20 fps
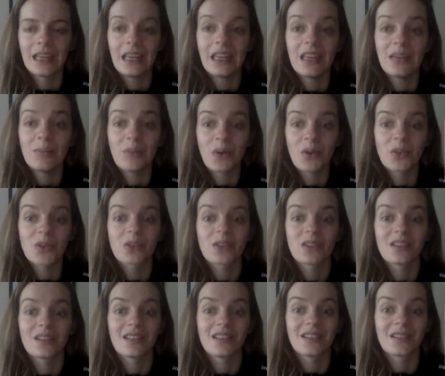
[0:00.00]

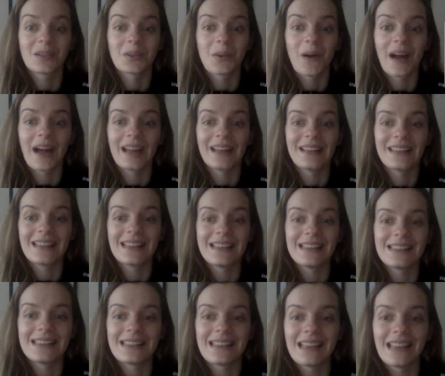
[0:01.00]
emotional quite
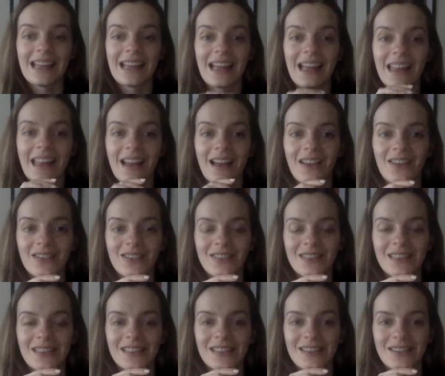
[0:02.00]
easily, and I
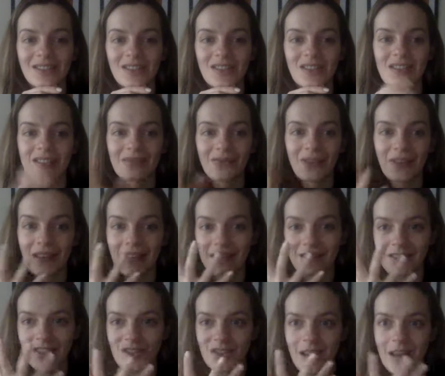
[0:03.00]
would just feel
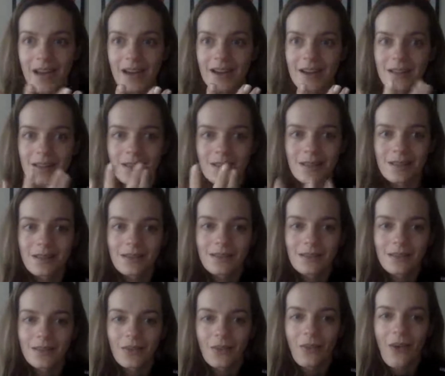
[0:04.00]
the tears
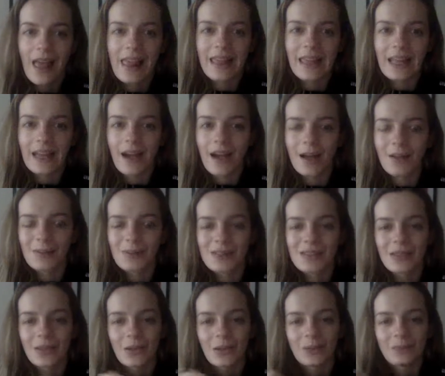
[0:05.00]
welling up.
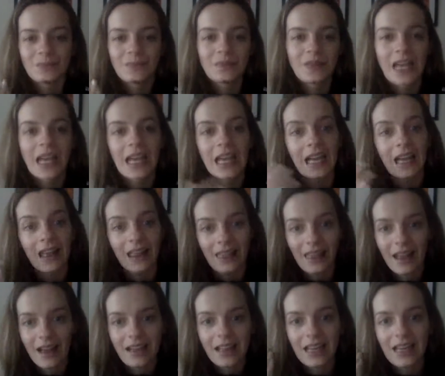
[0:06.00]
So
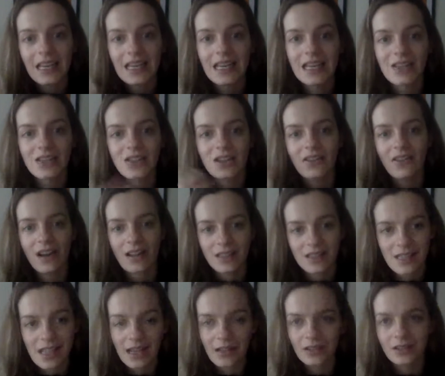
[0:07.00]
luckily, she runs
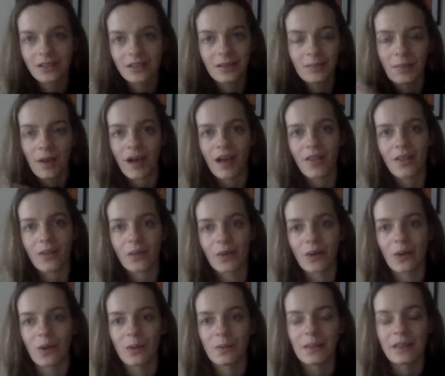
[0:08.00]
out to the
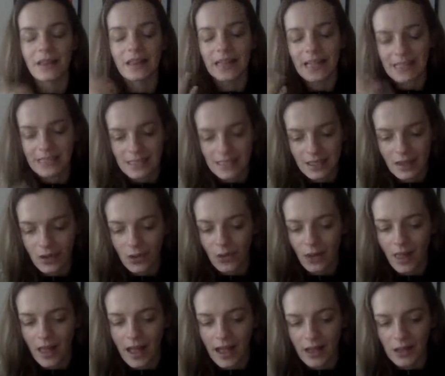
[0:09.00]
bathroom and lets it all
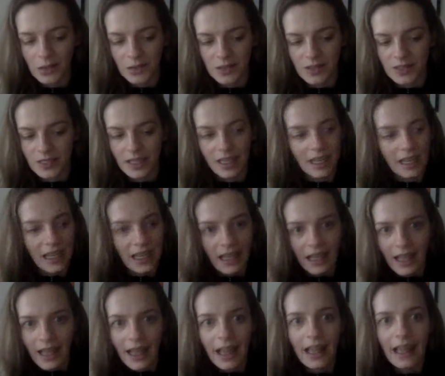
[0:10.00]
out
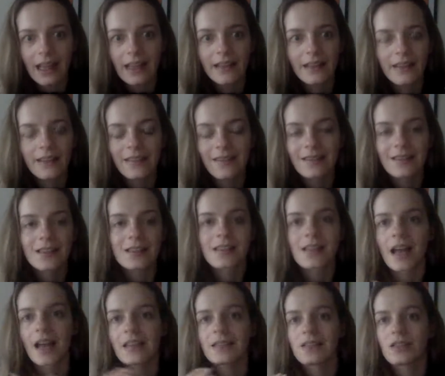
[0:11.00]
and
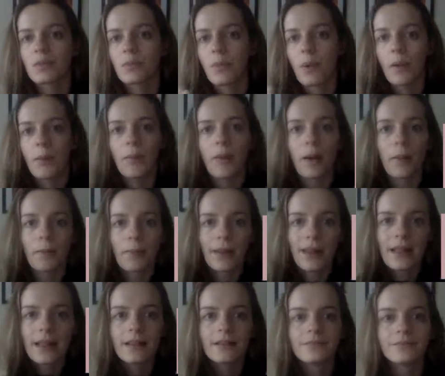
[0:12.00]
decides to pop
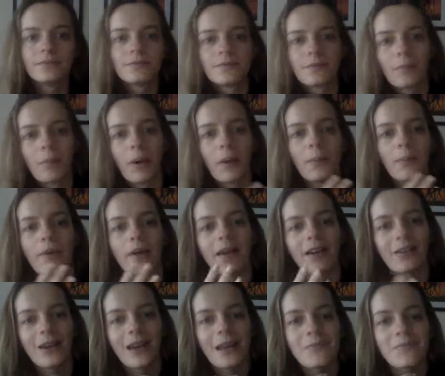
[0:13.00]
a
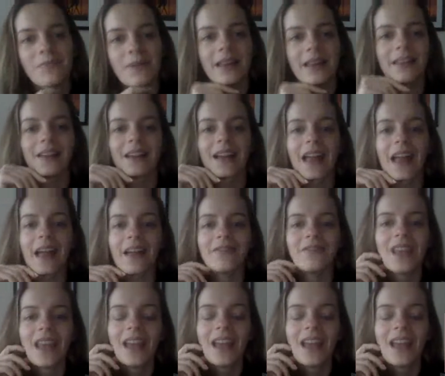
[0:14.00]
green pill again.